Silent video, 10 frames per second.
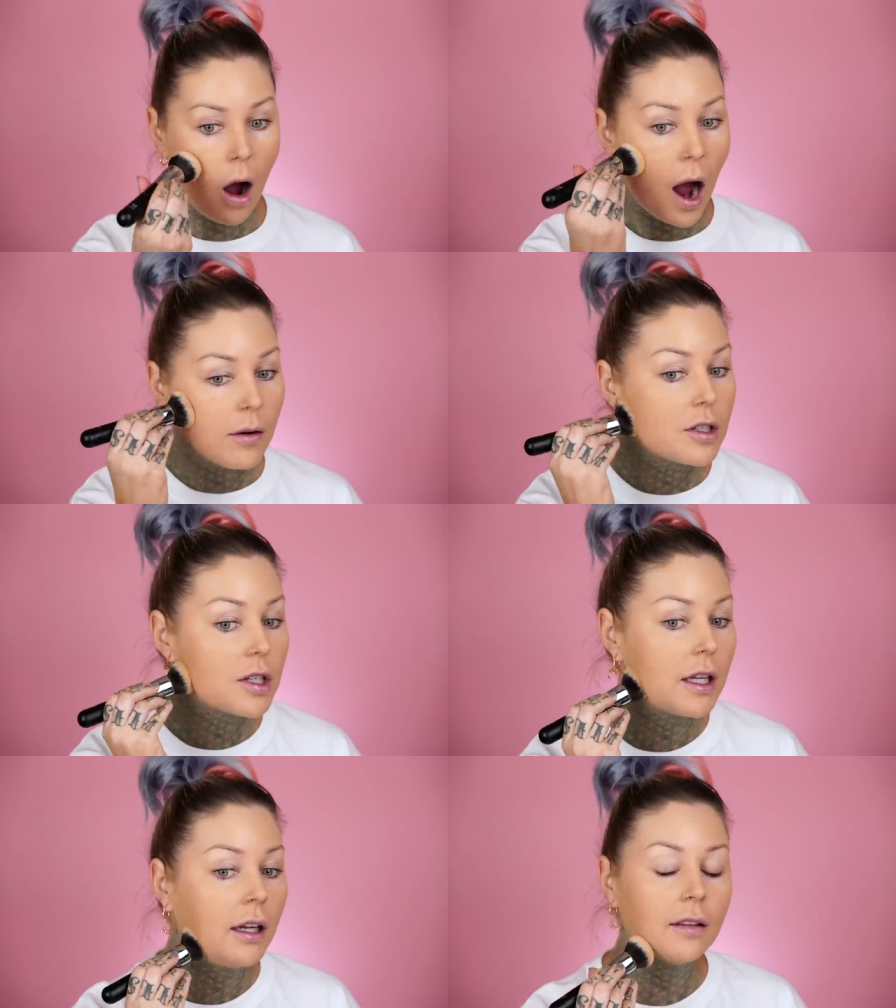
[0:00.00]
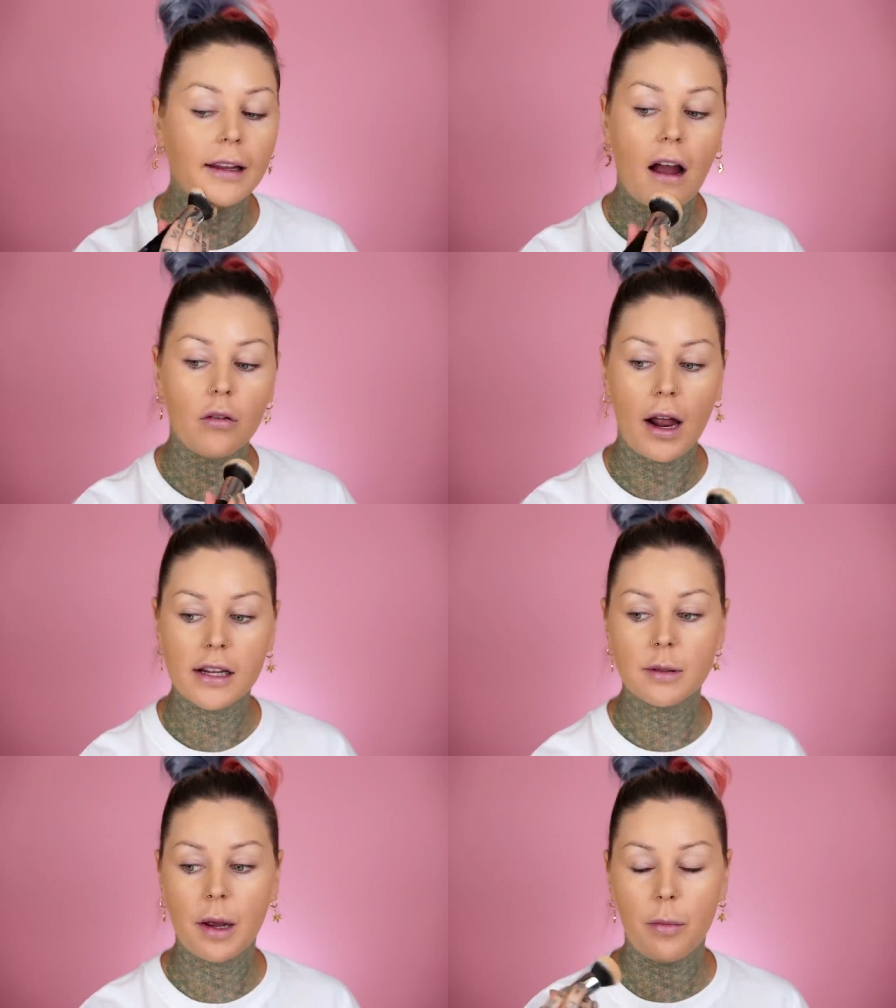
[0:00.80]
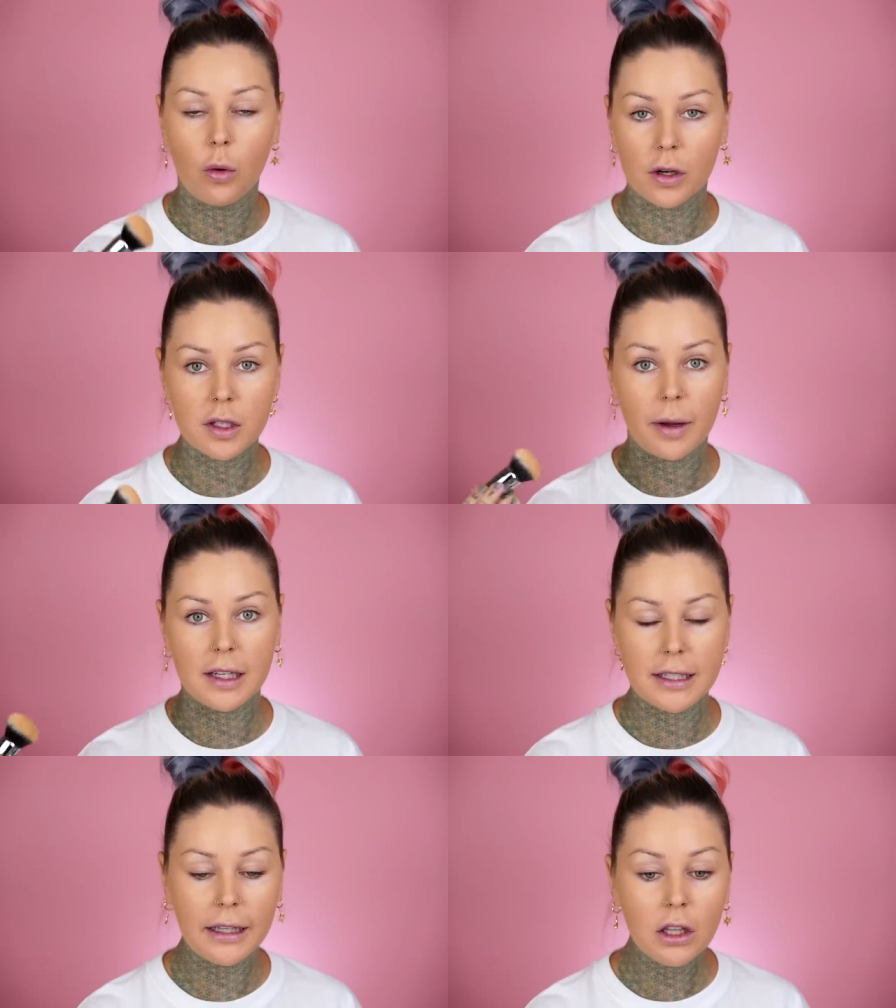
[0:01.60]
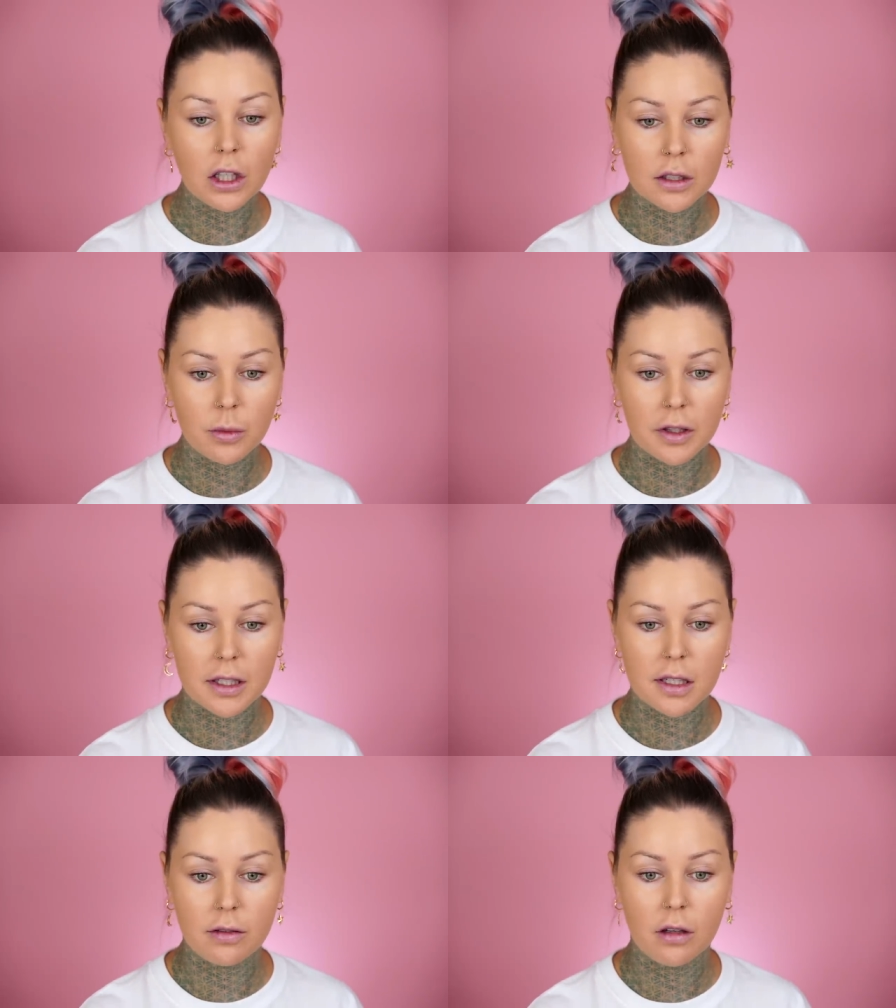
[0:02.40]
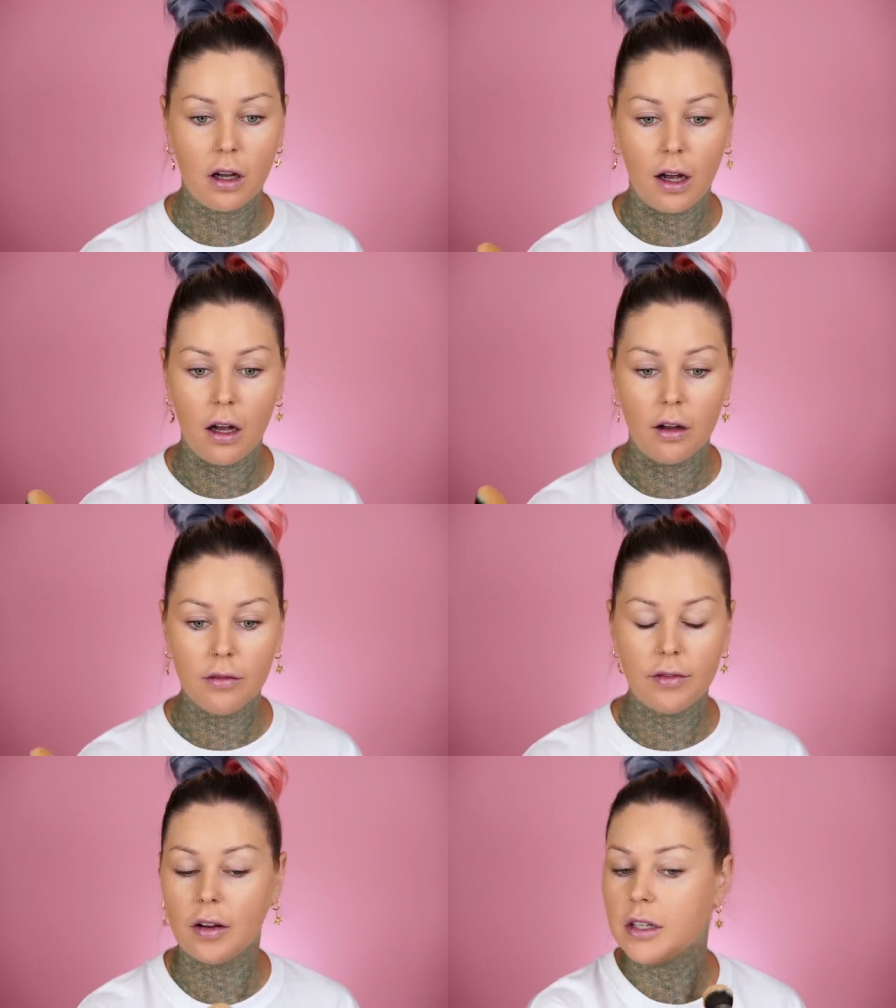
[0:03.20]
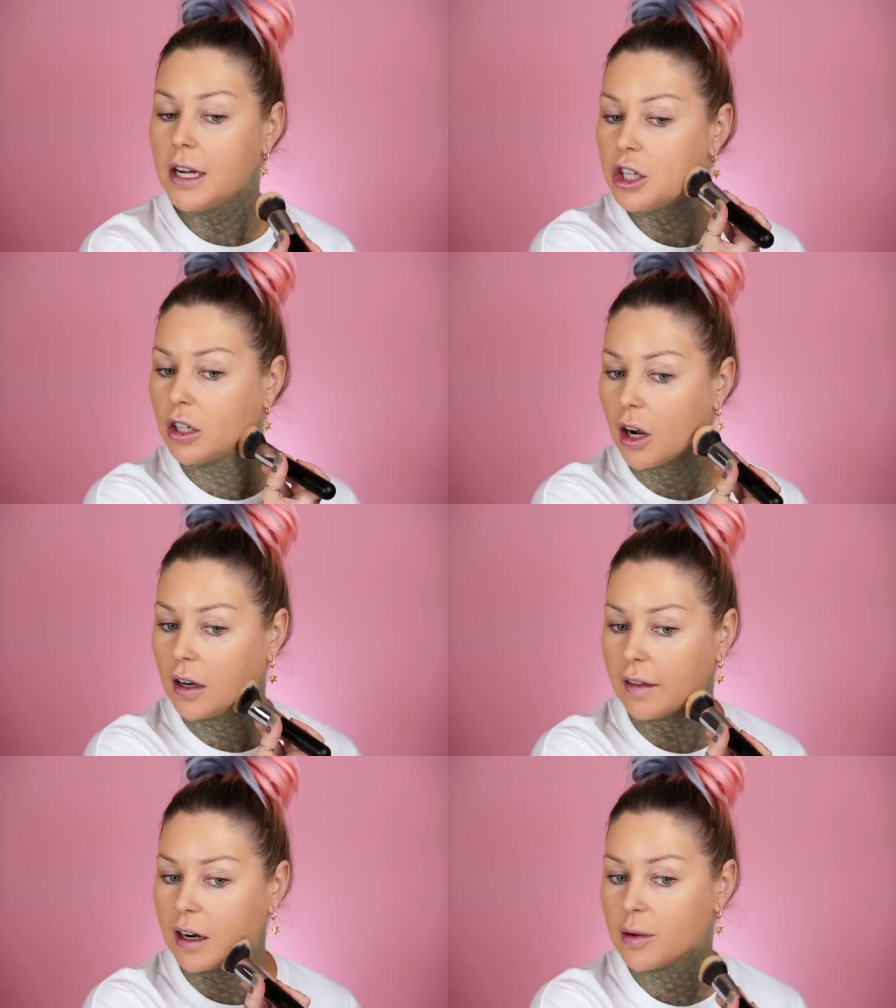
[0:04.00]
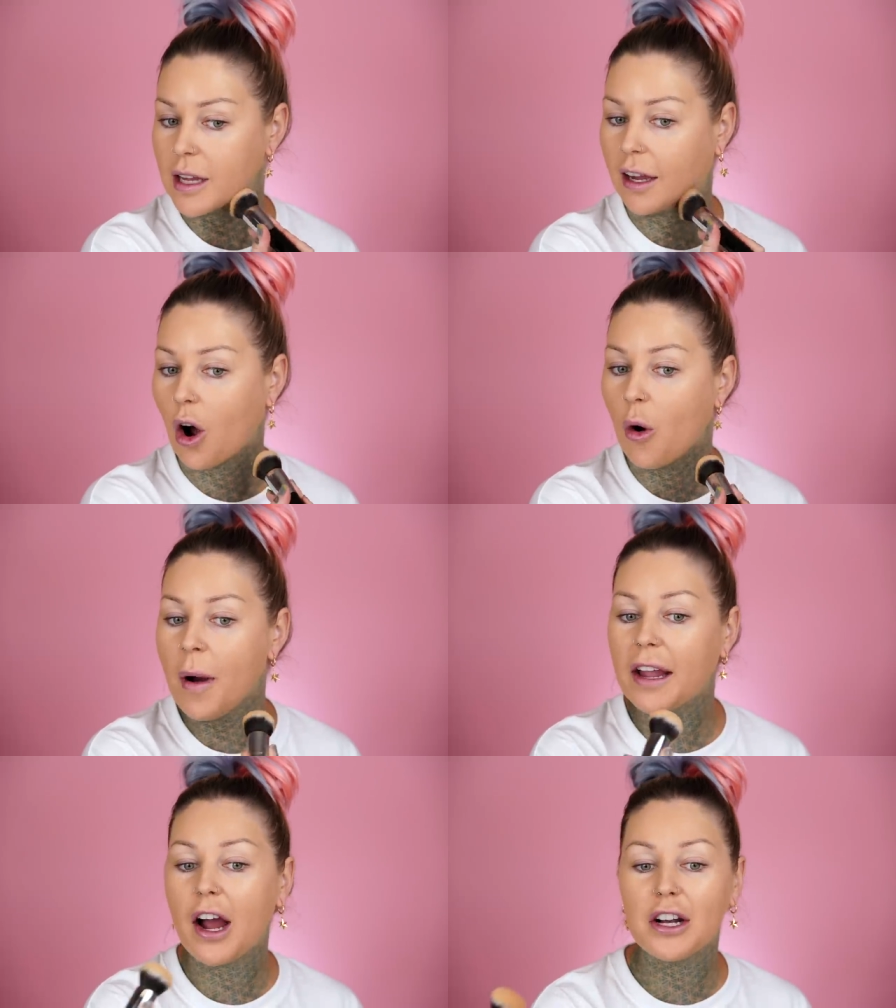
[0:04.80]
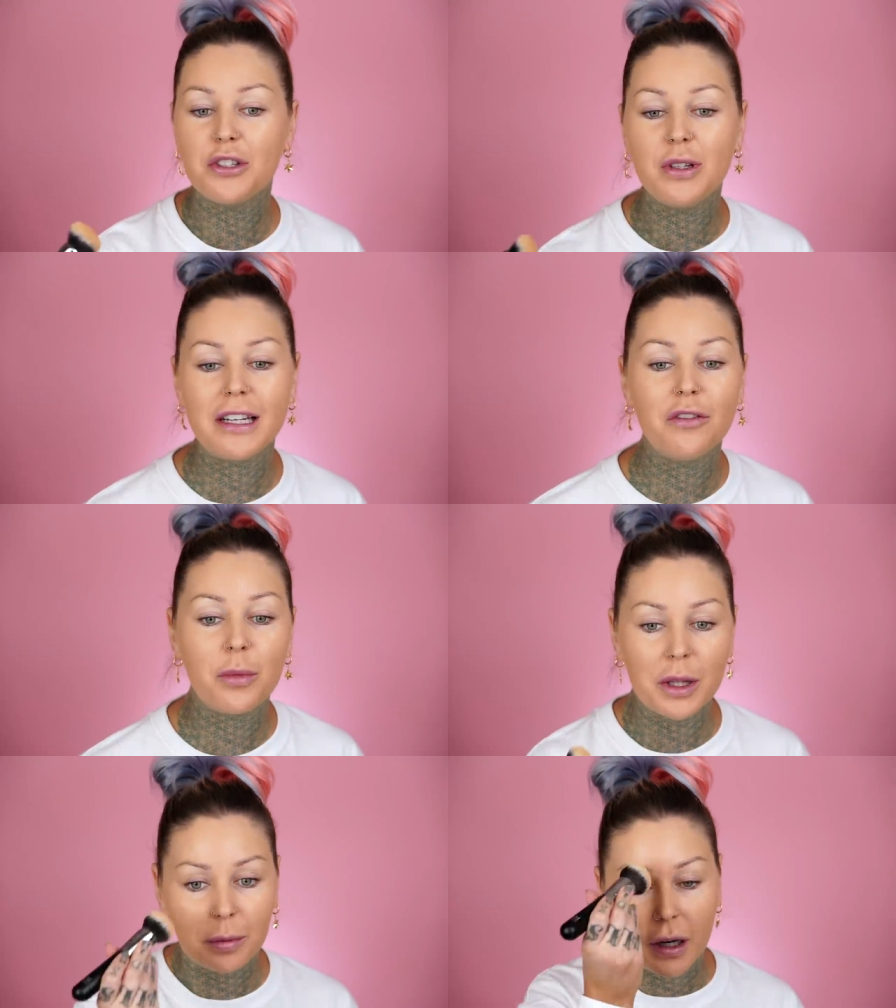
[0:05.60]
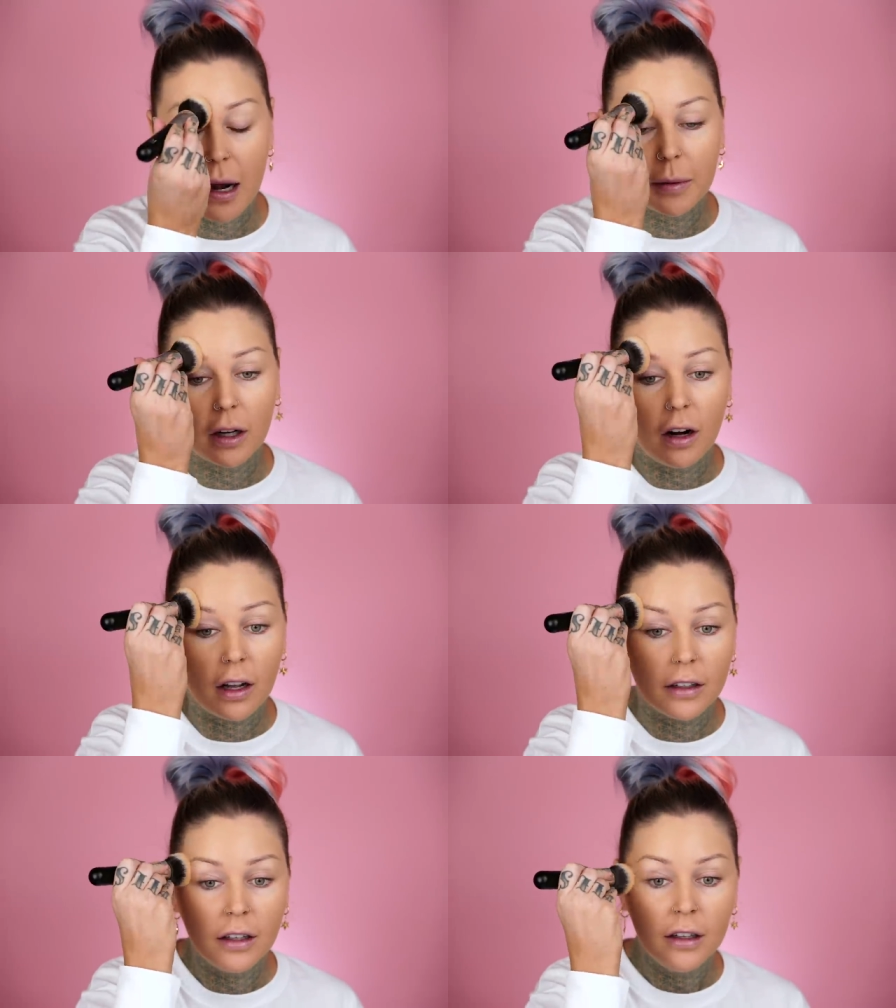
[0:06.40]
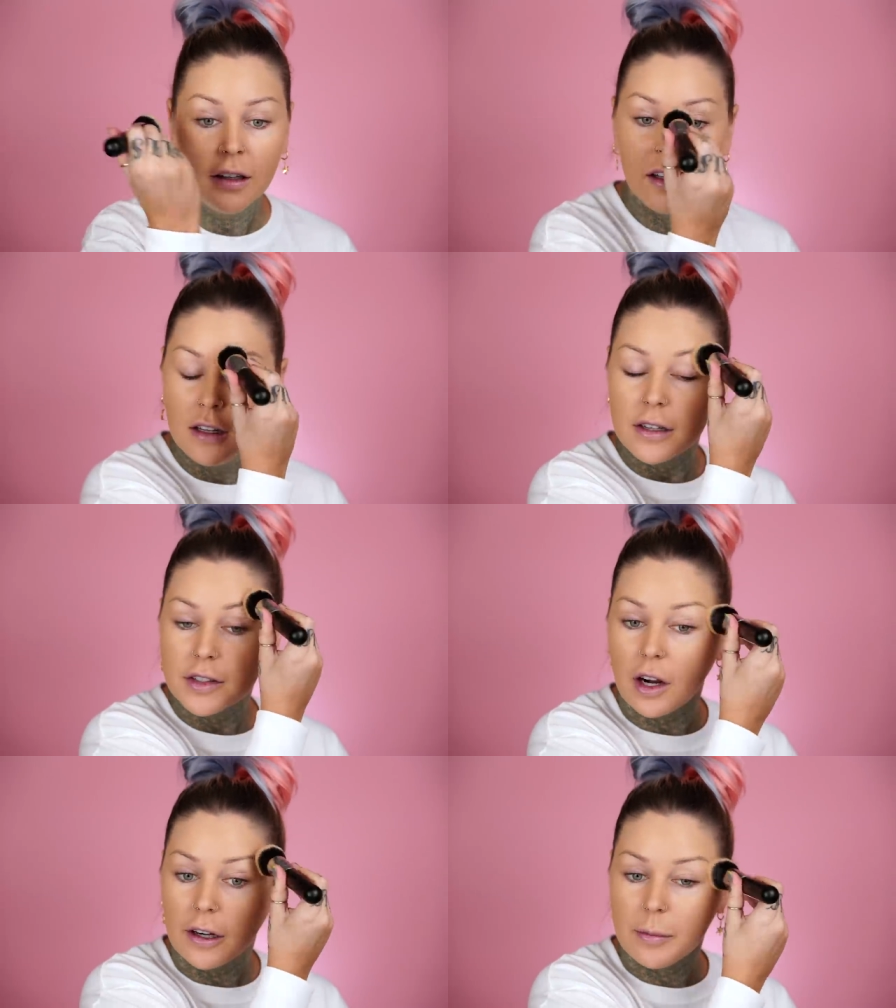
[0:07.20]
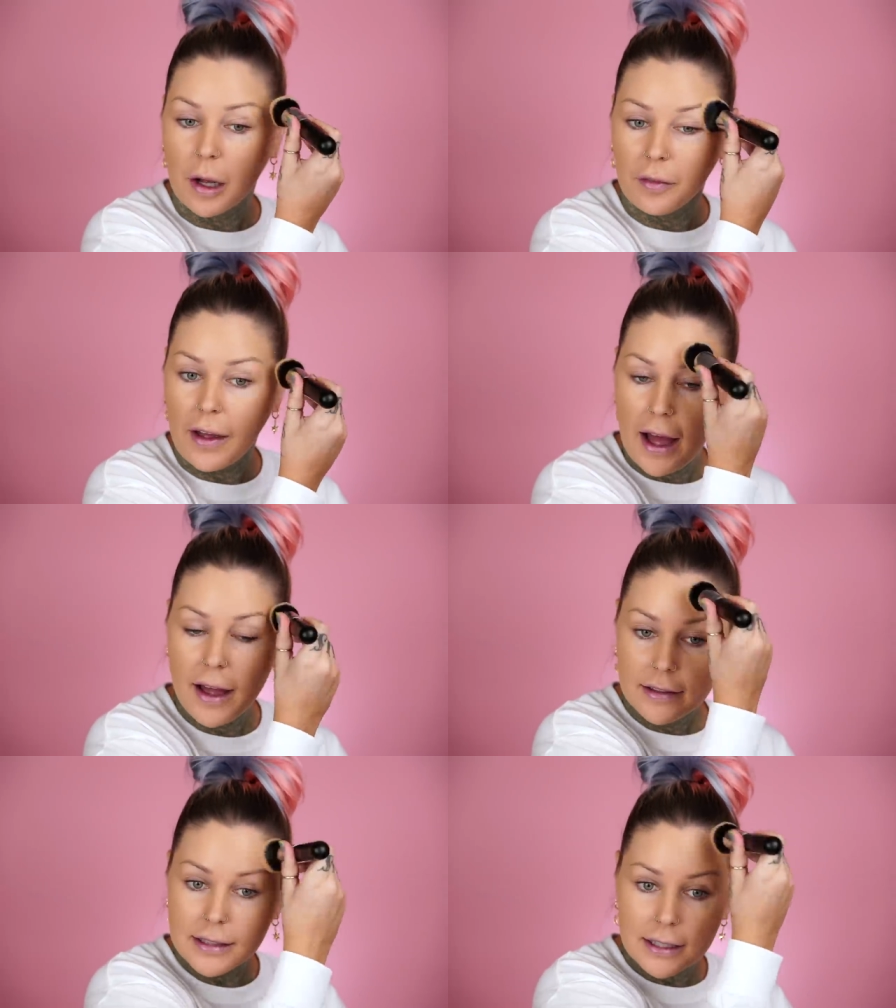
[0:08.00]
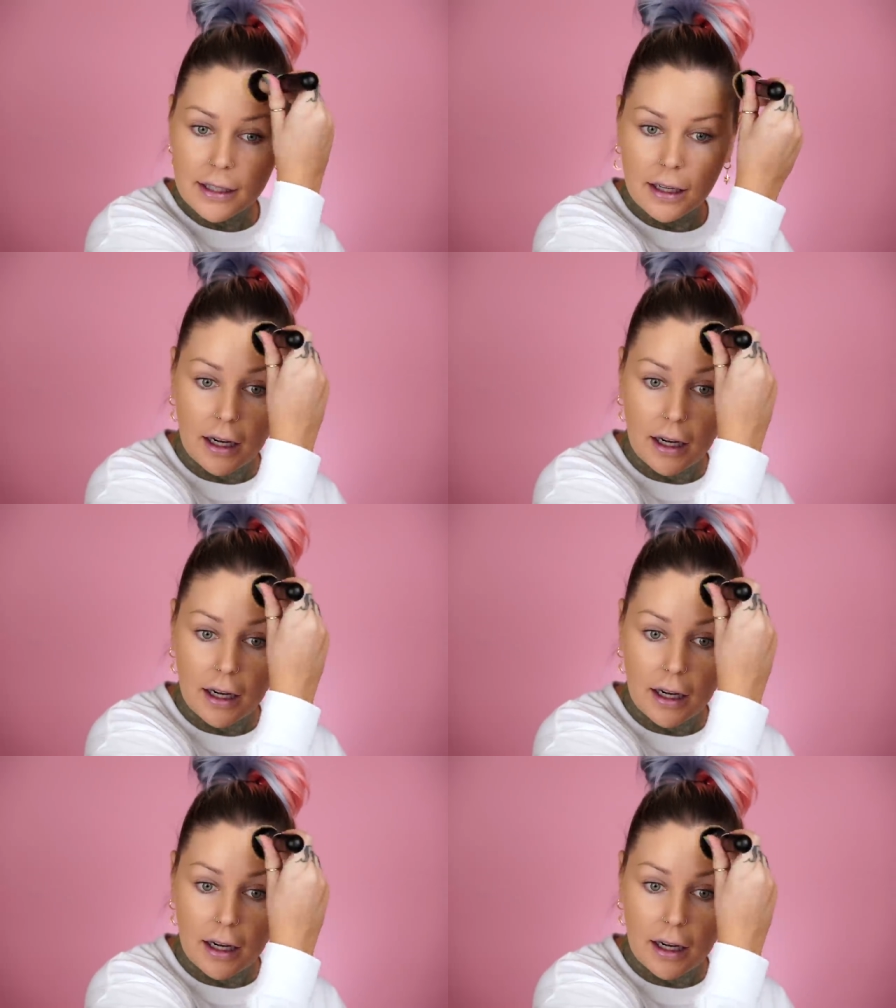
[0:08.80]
I was just thinking like how nice my pores and my skin looked with this foundation on, and then I was like, oh my gosh, you didn't even put the primer on. Sorry about that.